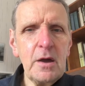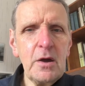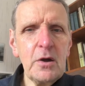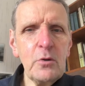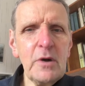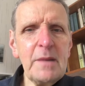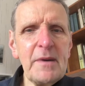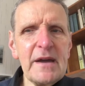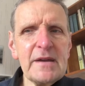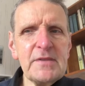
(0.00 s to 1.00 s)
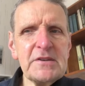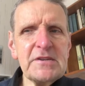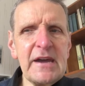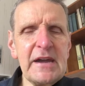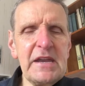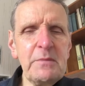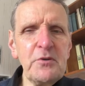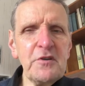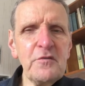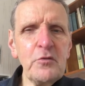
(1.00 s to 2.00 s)
Way back in the tiny
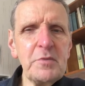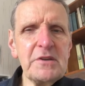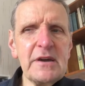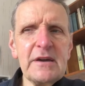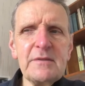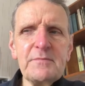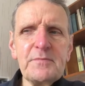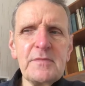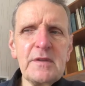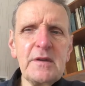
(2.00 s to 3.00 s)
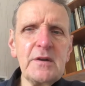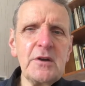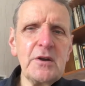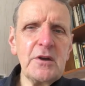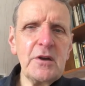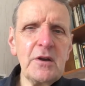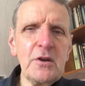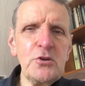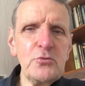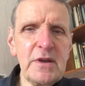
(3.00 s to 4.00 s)
book of Obadiah,
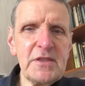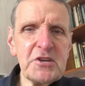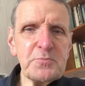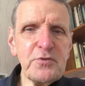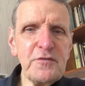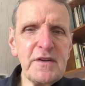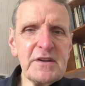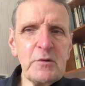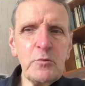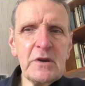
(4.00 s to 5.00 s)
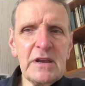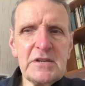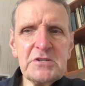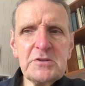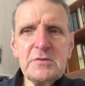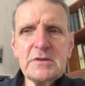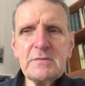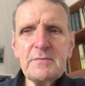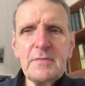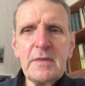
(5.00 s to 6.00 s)
you read this prophetic warning. Listen to it.
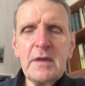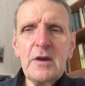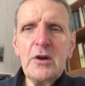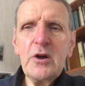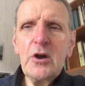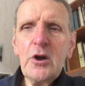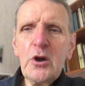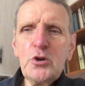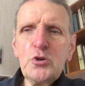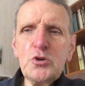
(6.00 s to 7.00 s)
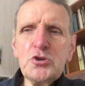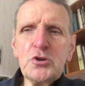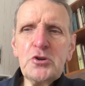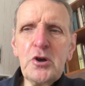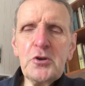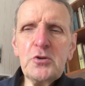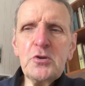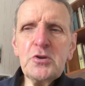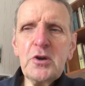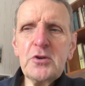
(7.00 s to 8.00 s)
You should not look
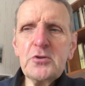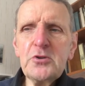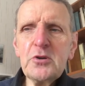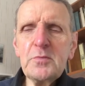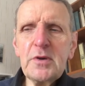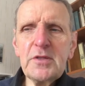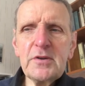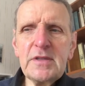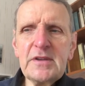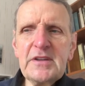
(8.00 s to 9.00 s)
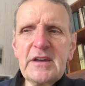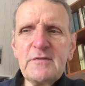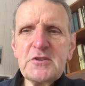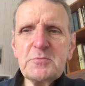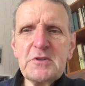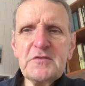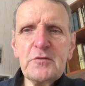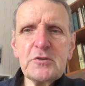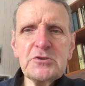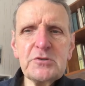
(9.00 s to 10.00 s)
down on your brother in the day of his
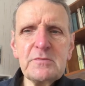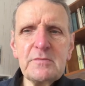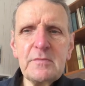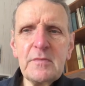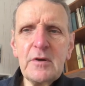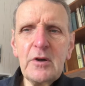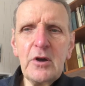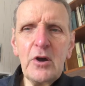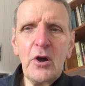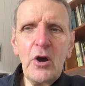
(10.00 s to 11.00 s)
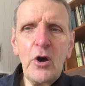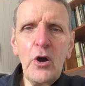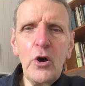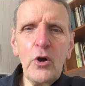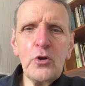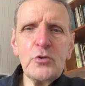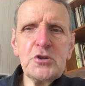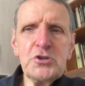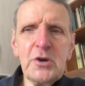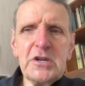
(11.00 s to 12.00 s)
misfortune, or
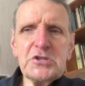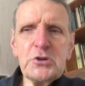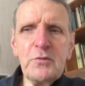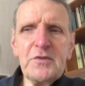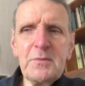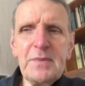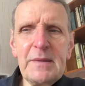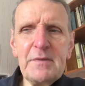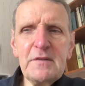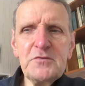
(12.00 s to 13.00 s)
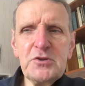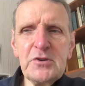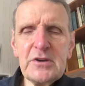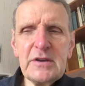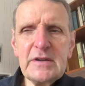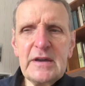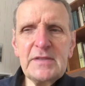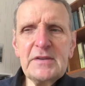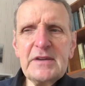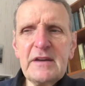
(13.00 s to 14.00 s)
rejoice over the people of Judah in the
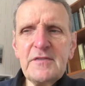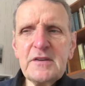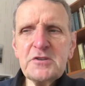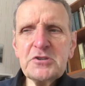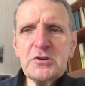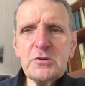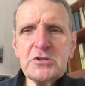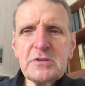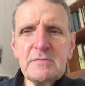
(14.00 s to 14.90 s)
day of their destruction.